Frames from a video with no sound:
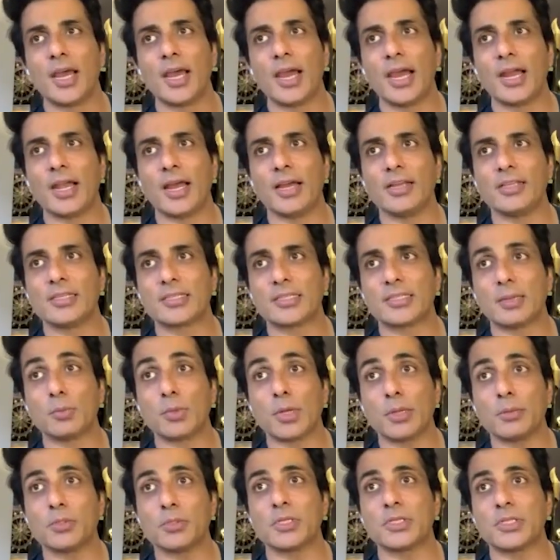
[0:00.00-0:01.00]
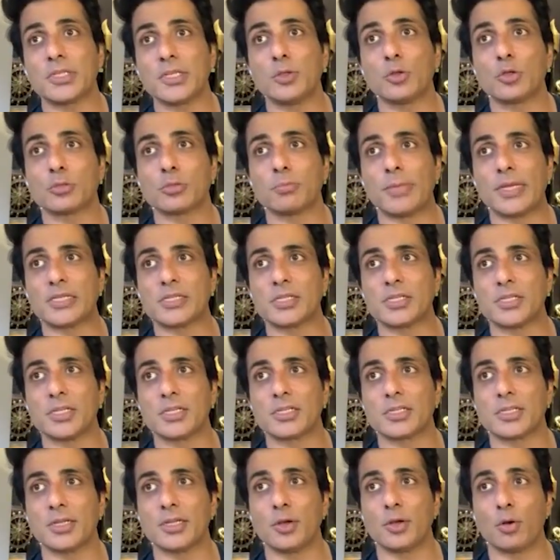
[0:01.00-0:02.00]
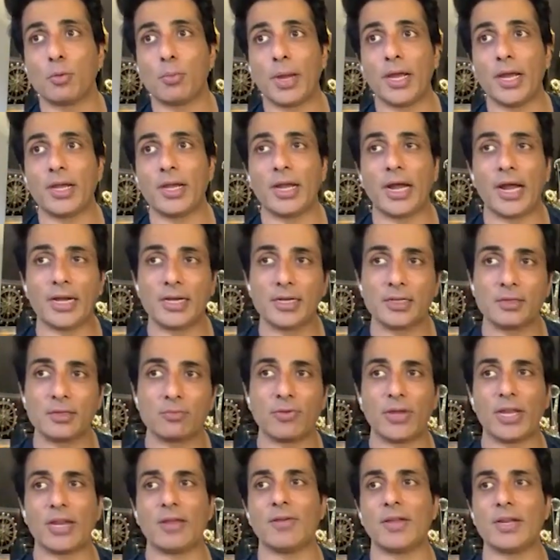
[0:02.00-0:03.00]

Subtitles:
And I sometimes just see those messages, my dad is very,